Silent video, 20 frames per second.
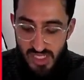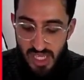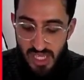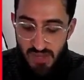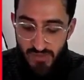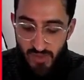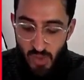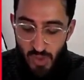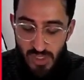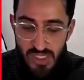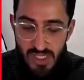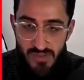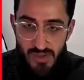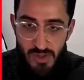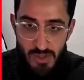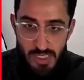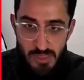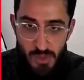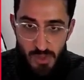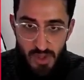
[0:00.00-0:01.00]
Of course, I've already
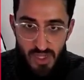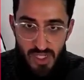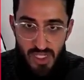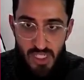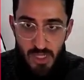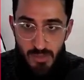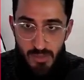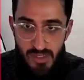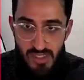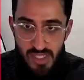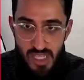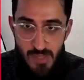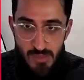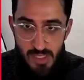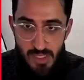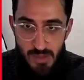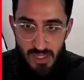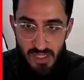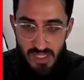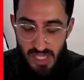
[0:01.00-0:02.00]
spoken a couple of times
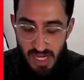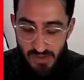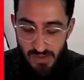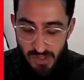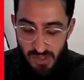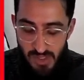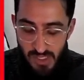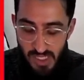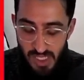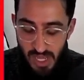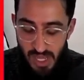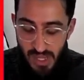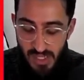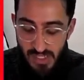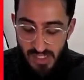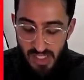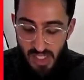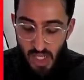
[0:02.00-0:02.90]
about the Gyarados E X.